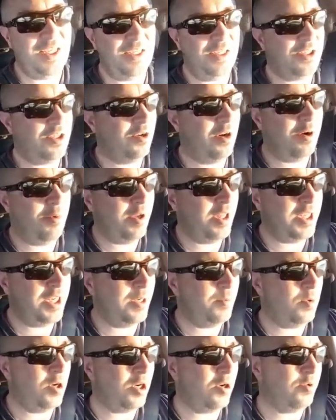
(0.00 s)
So I really didn't
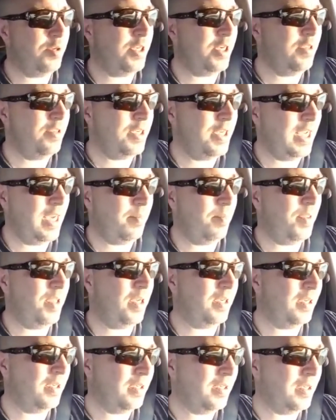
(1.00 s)
want to go near the damn thing.
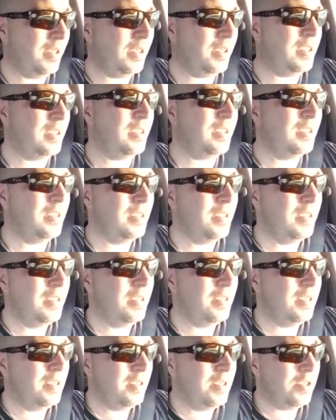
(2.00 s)

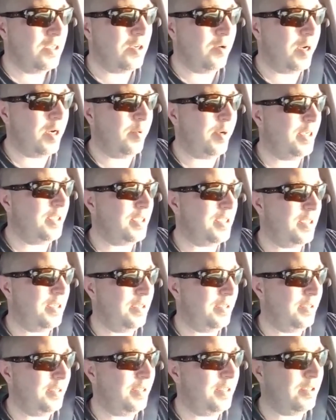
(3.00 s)
So, anyways,
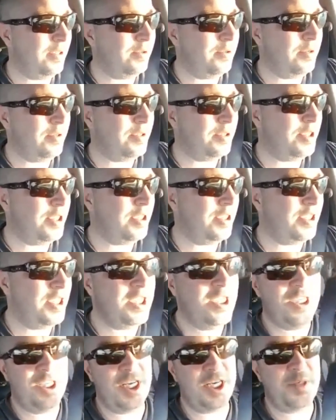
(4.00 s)
you know, she sees
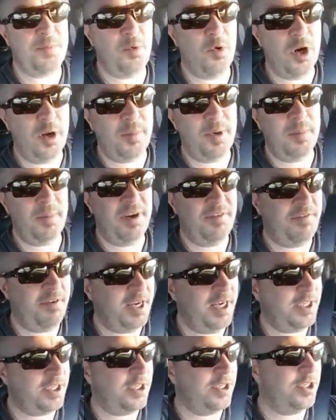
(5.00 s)
the disappointment in my
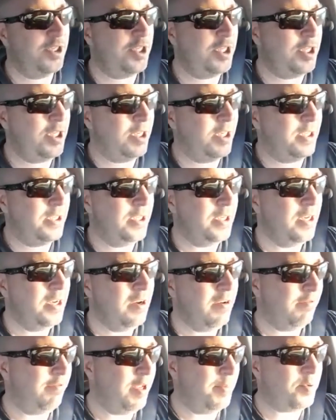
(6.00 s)
face and she uh,
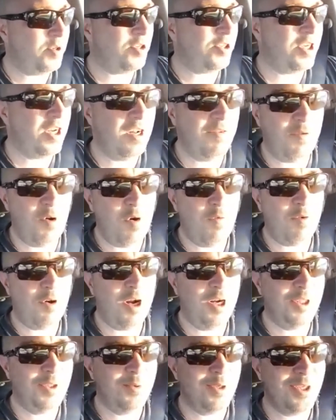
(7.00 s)
flips herself over
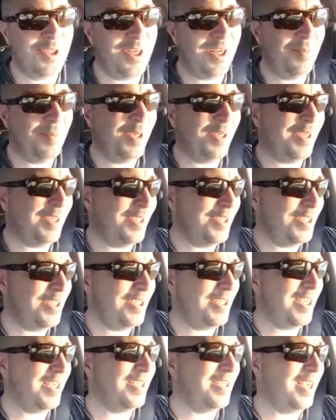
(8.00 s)
onto her stomach and she
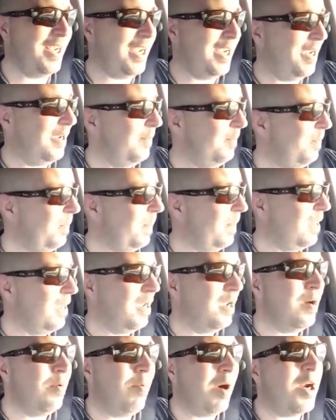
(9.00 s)
says, Hey,
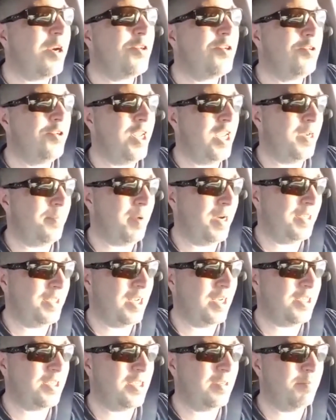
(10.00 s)
why don't you take my
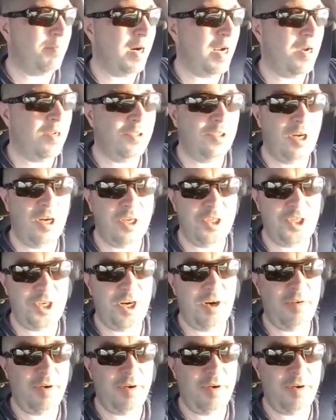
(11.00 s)
Dustin Brown Don Cherry?